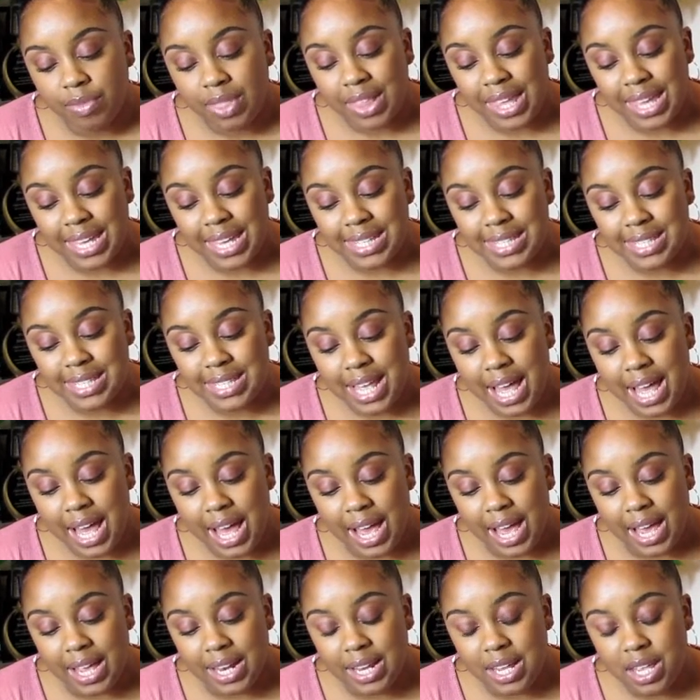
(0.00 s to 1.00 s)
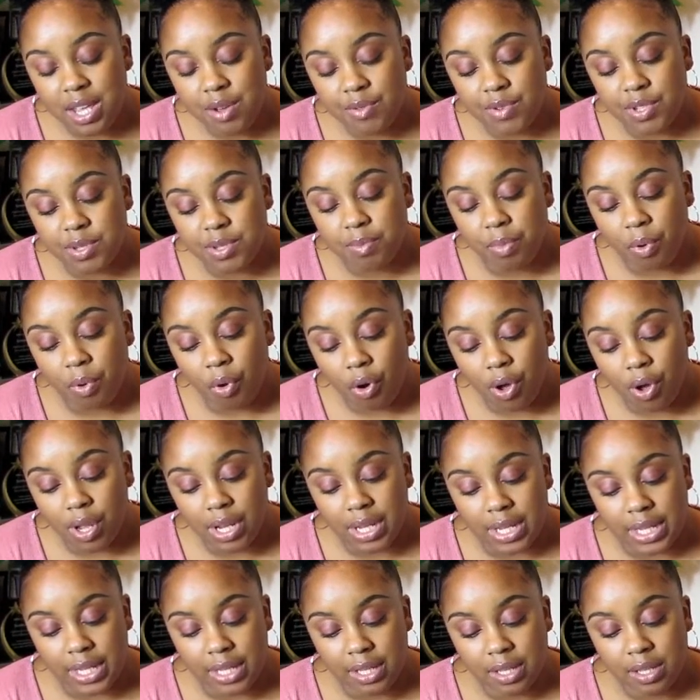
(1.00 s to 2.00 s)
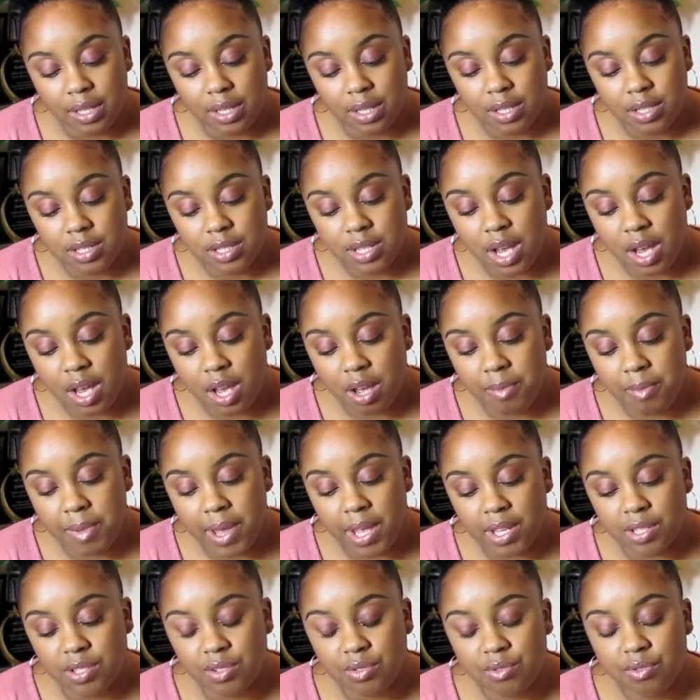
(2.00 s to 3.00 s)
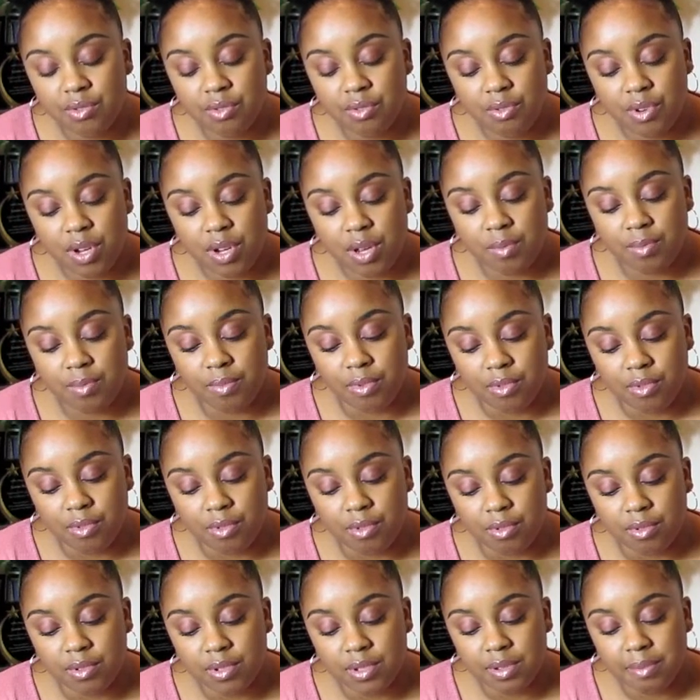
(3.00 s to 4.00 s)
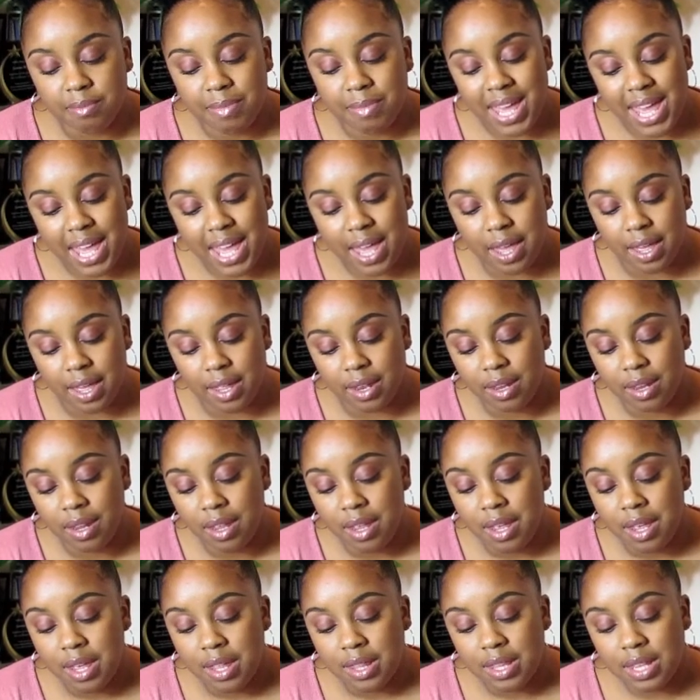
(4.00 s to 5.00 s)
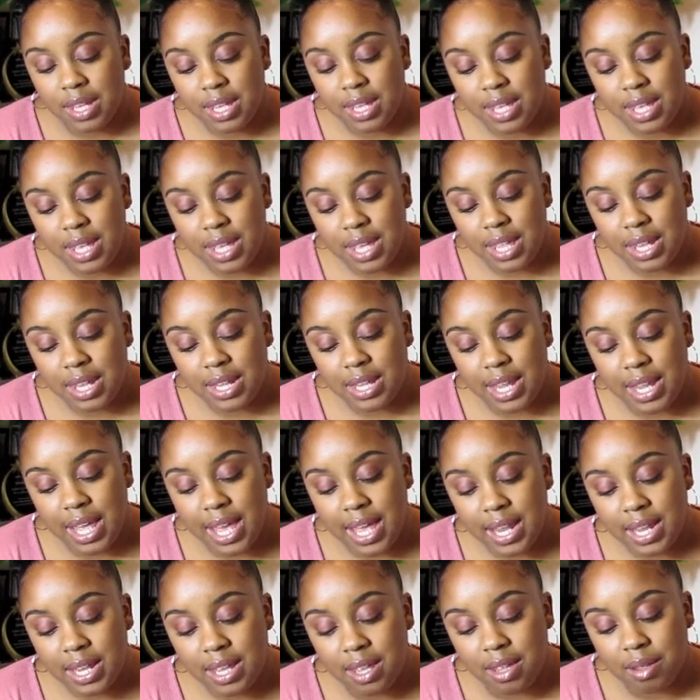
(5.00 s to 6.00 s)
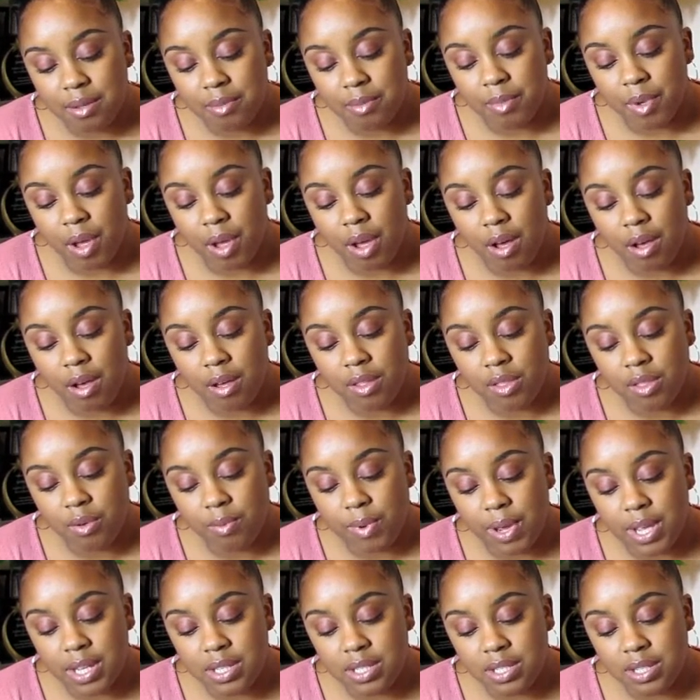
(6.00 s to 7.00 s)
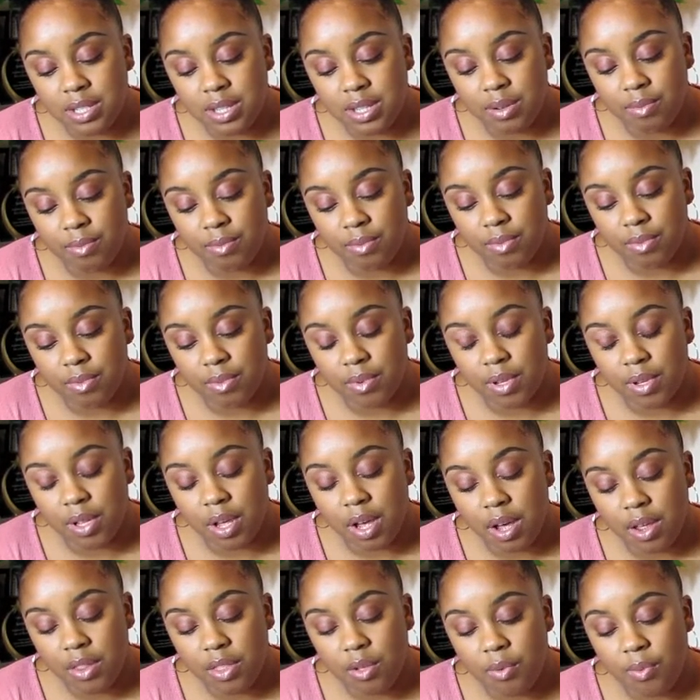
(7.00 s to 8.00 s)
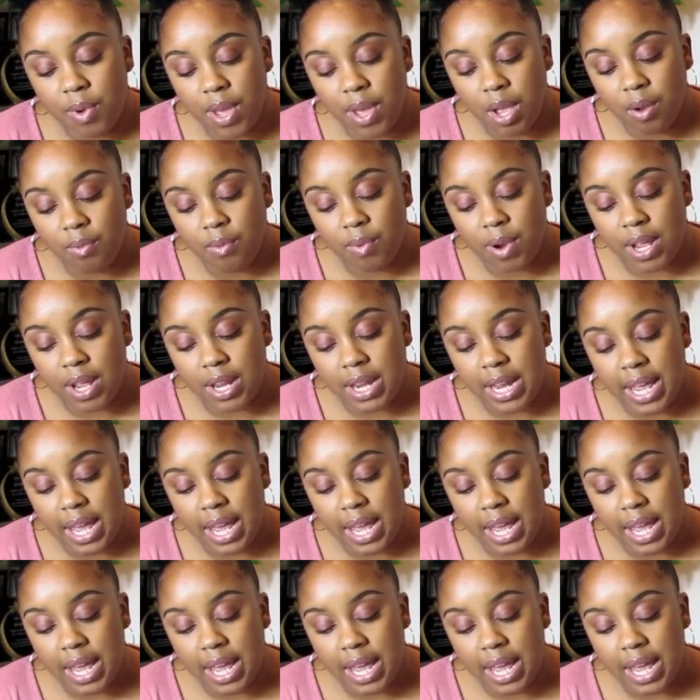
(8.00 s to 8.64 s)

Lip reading: Inside, he was boiling. Talk about screwed up rules. Man, The kid led him all the way around the